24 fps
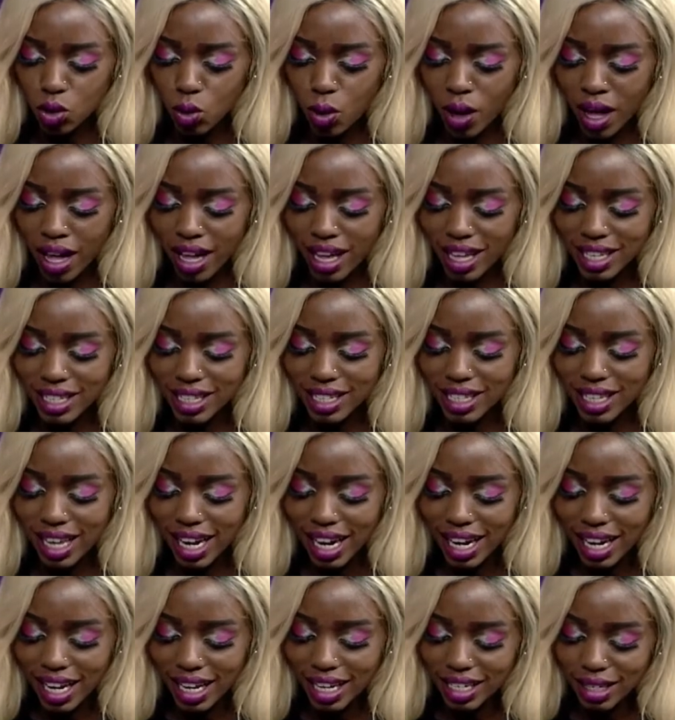sure,
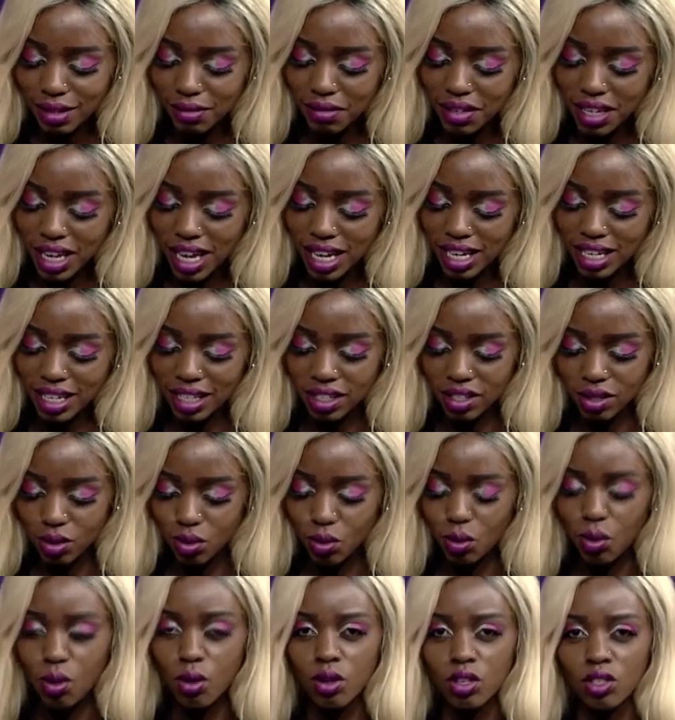selective hearing si
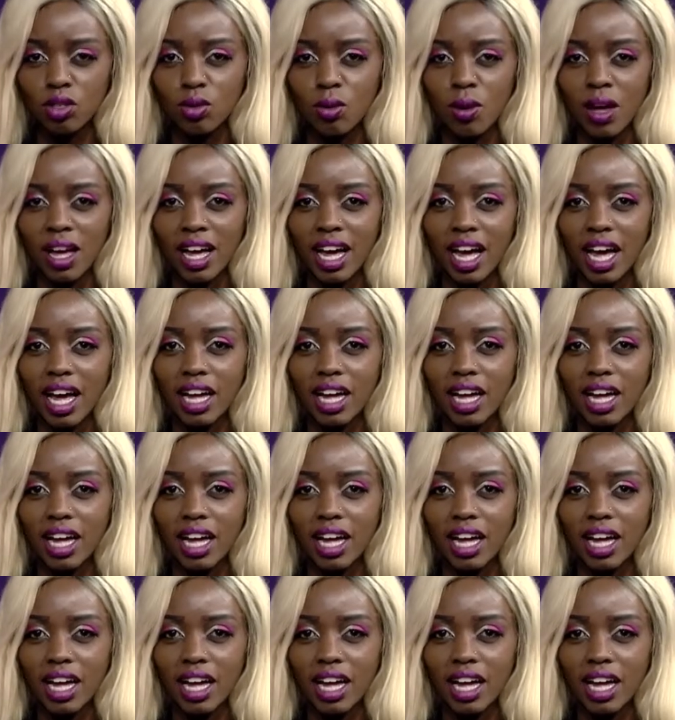ugonjwa.